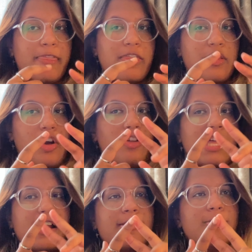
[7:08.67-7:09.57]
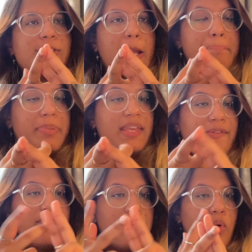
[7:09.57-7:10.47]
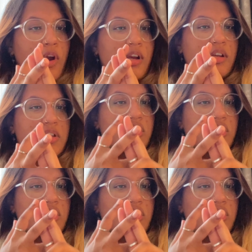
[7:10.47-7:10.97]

So that includes like beef, pork,